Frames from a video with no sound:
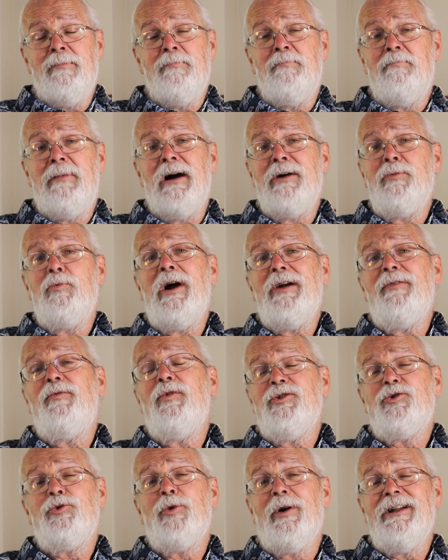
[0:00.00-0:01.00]
My wife
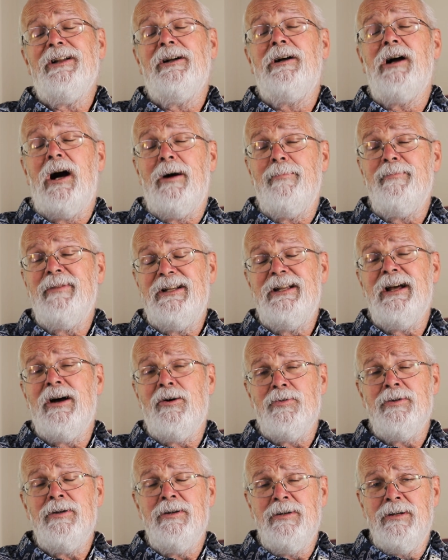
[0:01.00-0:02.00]
was trying to calm me
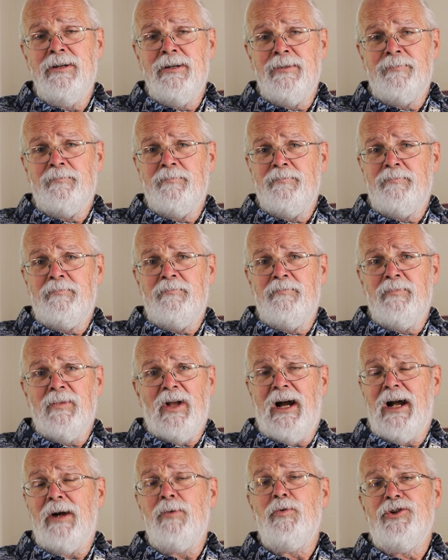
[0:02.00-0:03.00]
down.
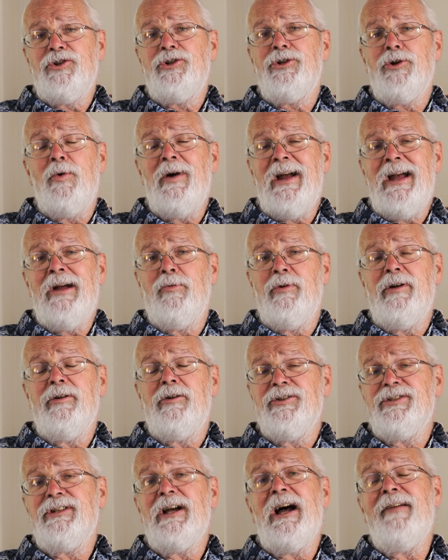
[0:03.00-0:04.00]
I was so angry
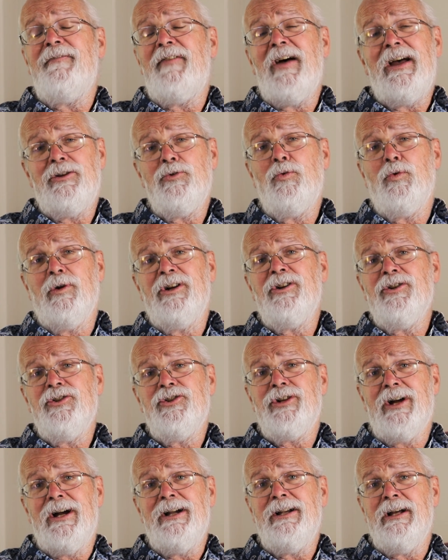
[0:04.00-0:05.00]
because I've had to work in
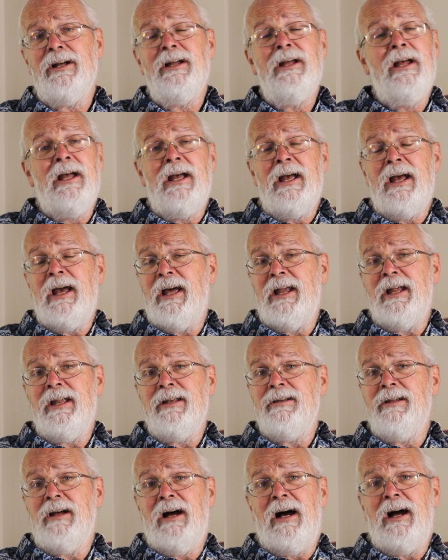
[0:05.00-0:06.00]
China,
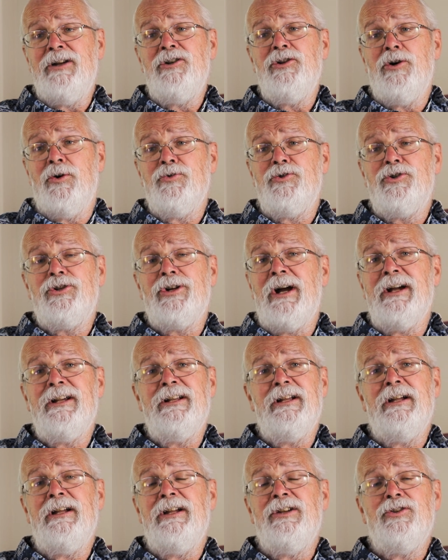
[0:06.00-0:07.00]
and I know
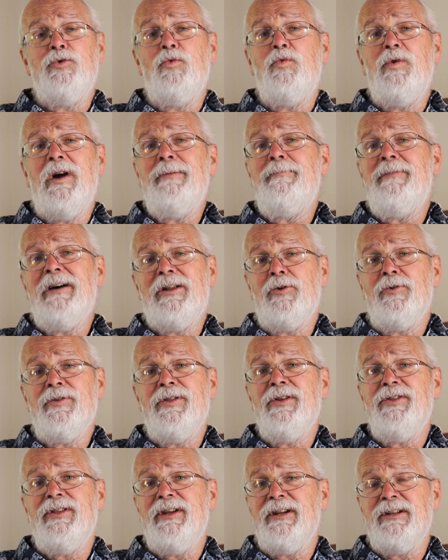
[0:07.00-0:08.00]
China is way better
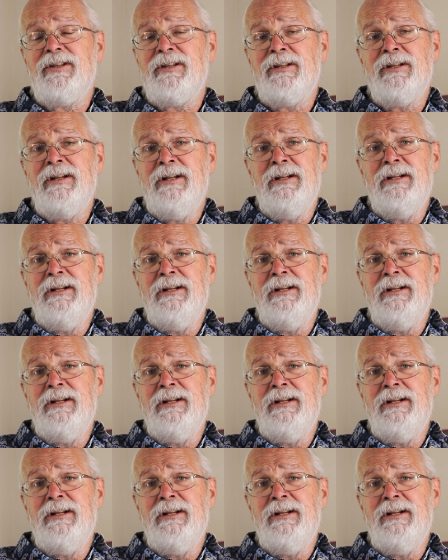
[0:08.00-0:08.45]
than this.